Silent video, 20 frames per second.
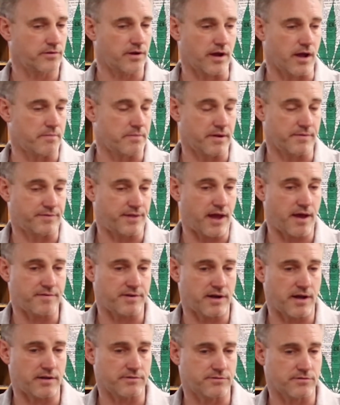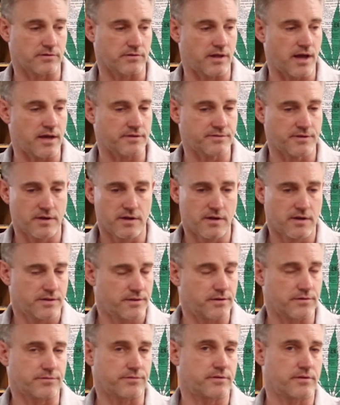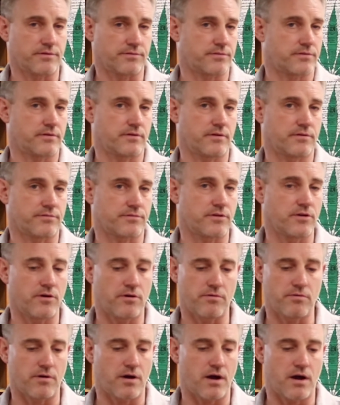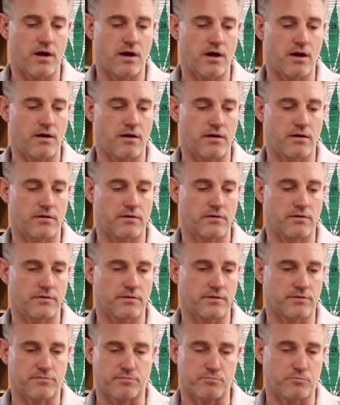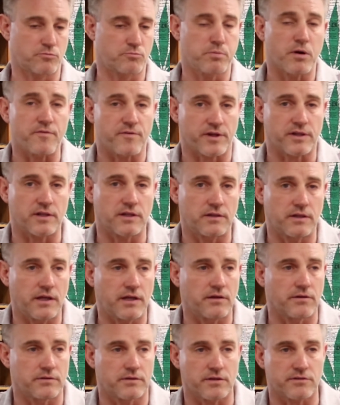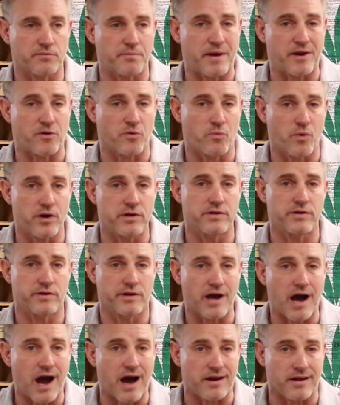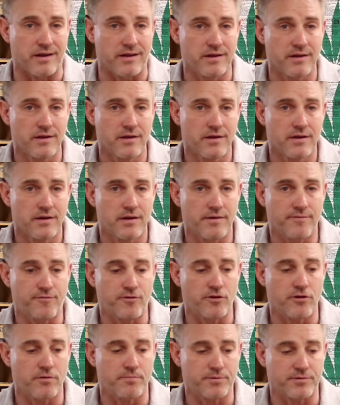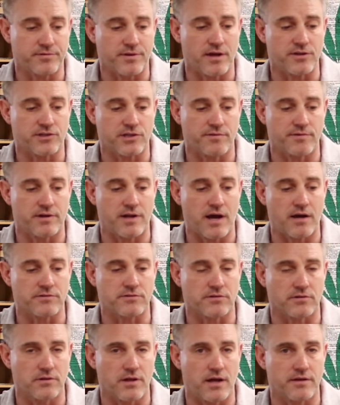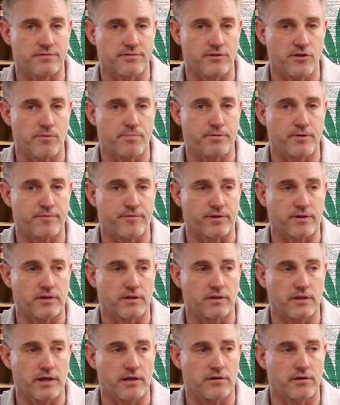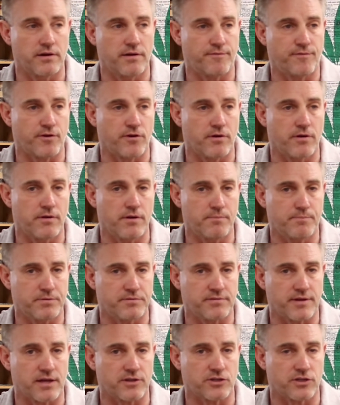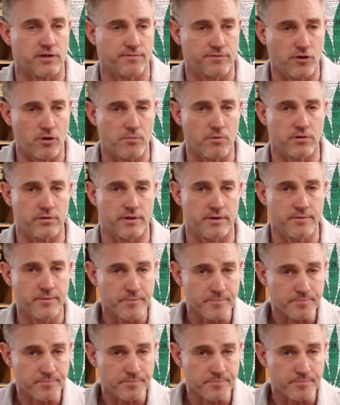right. I mean, if they have an ounce or less, there's no it's perfectly legal. It doesn't matter where you got it. If you're in possession of an ounce or less, you're perfectly legal. And if you're in possession of no more than